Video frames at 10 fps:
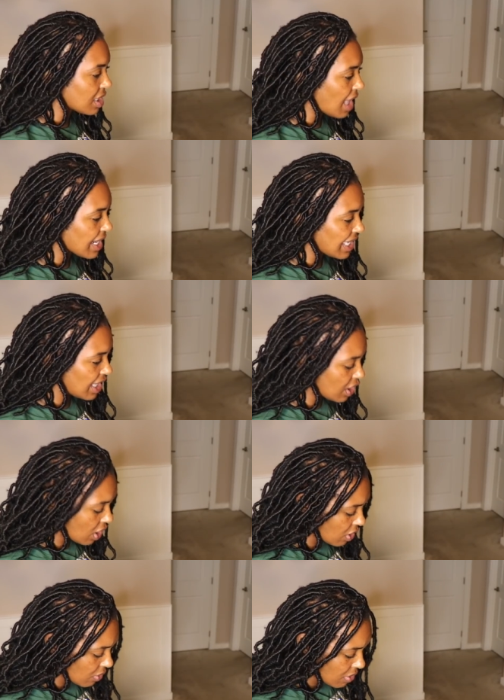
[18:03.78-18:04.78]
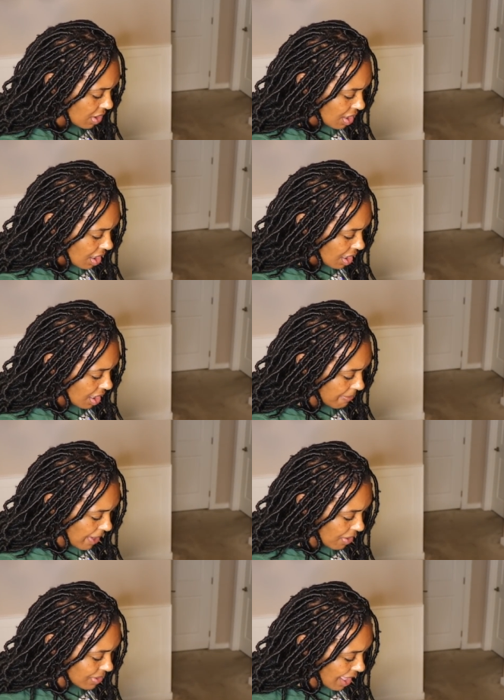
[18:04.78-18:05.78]
lot of ego
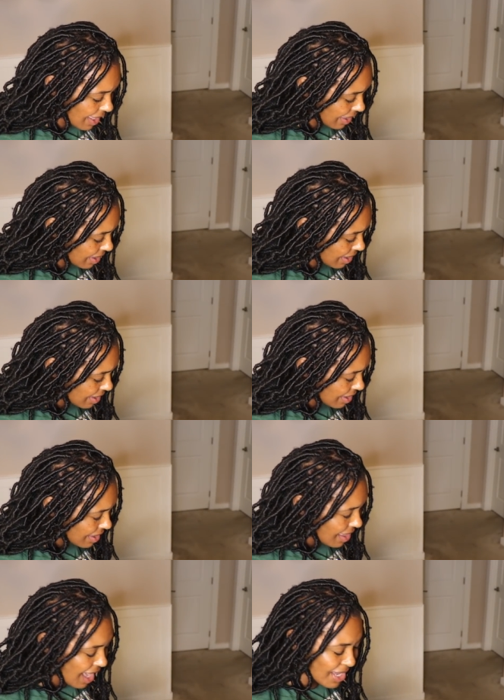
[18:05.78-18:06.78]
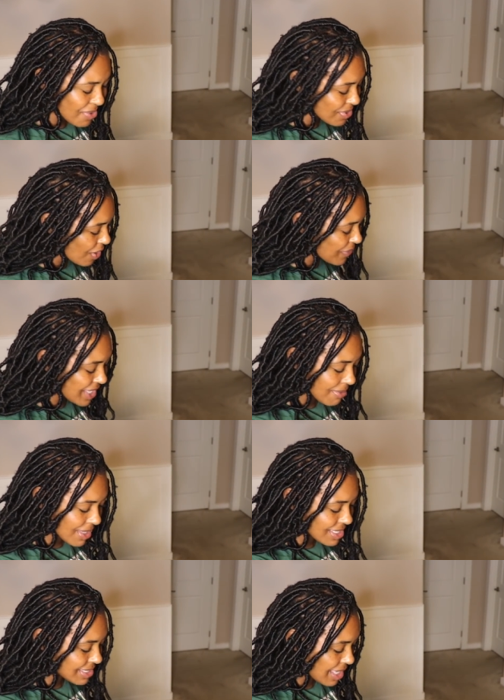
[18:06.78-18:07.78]
about, like, I don't know. We keep
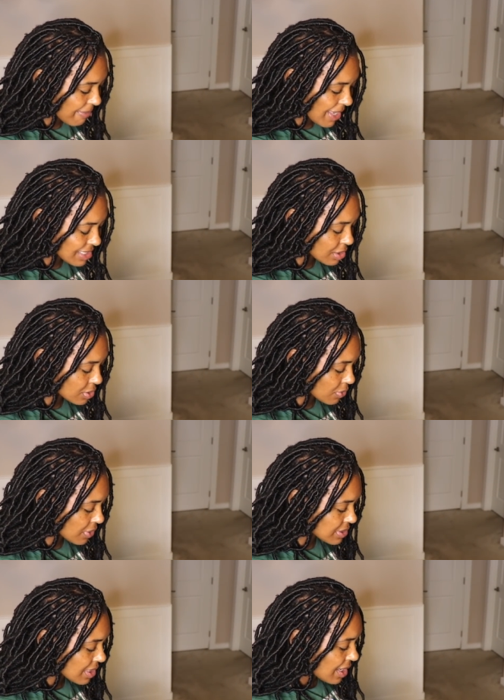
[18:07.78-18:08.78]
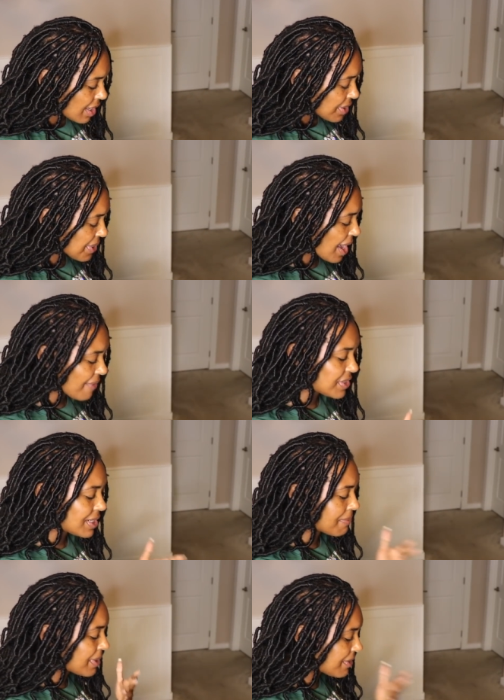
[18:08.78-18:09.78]
getting this damn Ace of Swords. They're
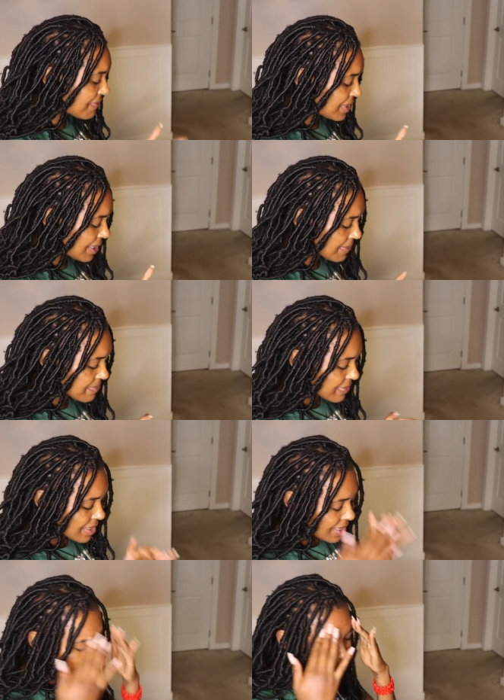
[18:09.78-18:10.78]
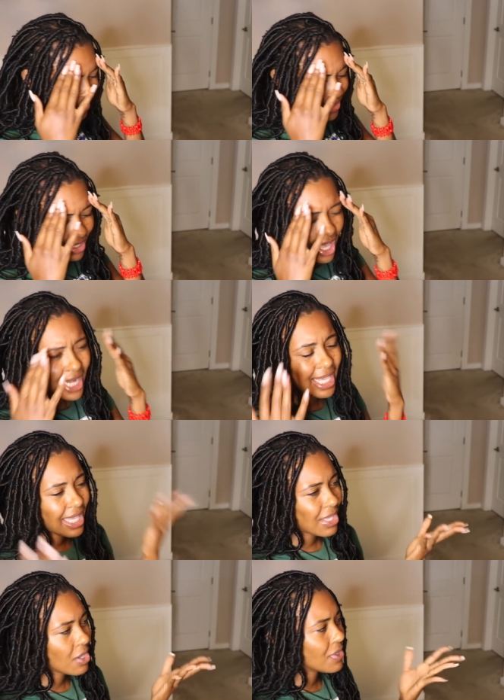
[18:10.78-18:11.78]
having an epiphany, but there's a lot of
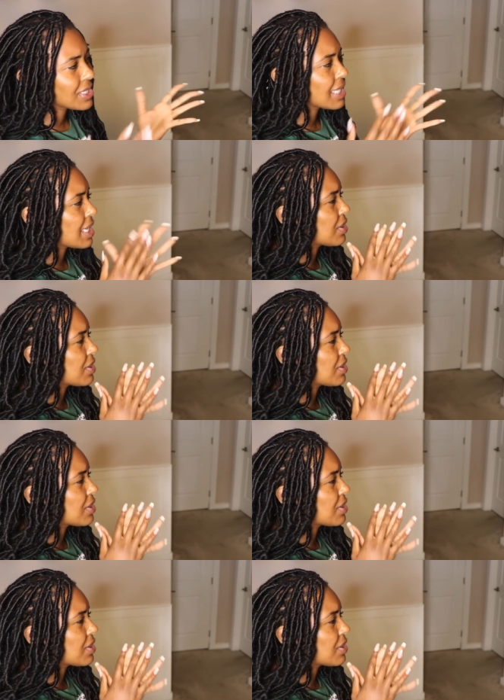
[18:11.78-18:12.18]
ego. It's like they